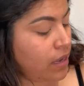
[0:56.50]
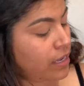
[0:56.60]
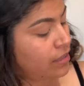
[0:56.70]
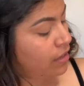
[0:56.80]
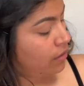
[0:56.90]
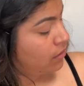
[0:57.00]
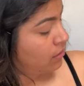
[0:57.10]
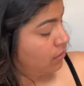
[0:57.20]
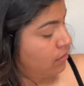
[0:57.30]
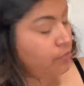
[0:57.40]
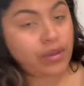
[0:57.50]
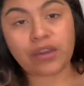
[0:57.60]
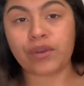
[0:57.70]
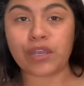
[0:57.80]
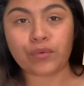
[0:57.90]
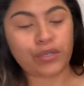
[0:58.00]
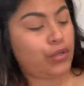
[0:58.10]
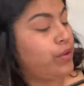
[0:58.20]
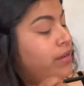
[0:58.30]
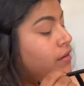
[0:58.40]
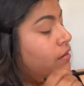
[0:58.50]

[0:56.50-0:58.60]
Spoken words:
I think period would do it.